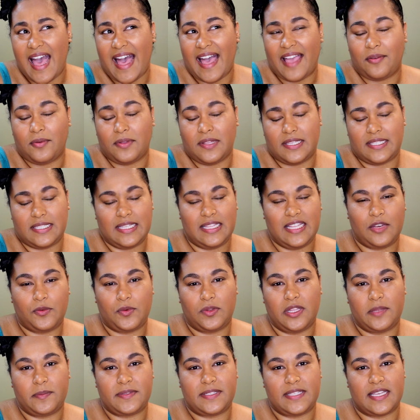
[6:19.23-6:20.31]
I really see
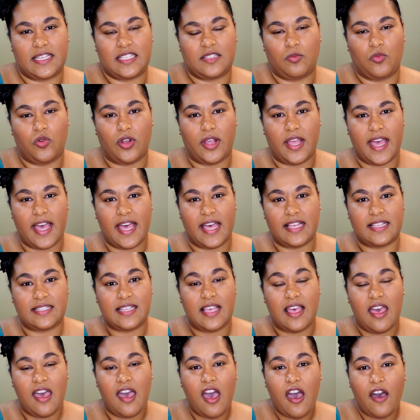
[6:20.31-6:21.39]
liquid lipsticks more as
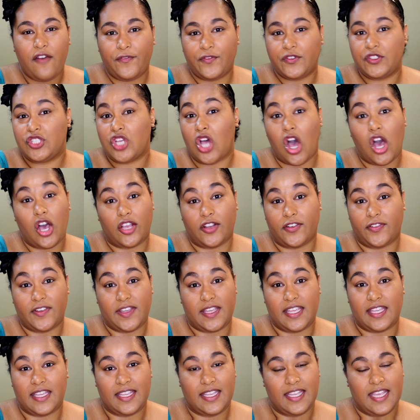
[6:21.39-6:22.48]

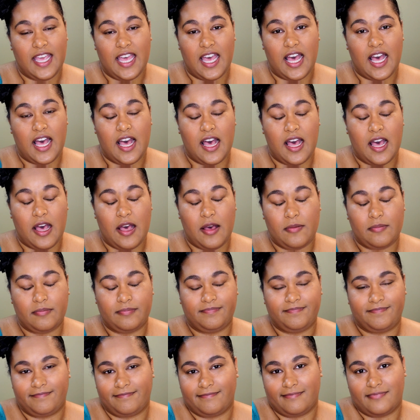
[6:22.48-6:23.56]
photography um,